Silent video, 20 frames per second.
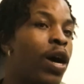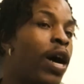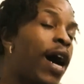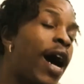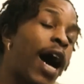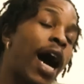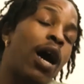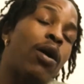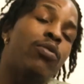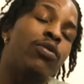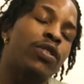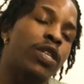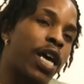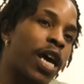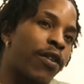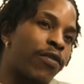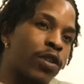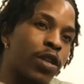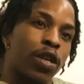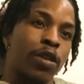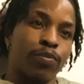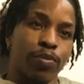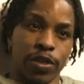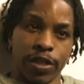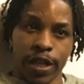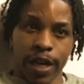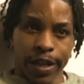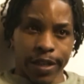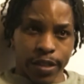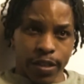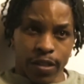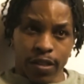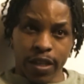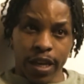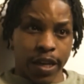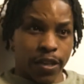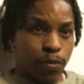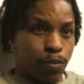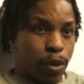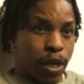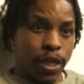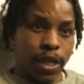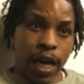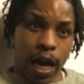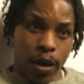I was having unprotected sex, buddy.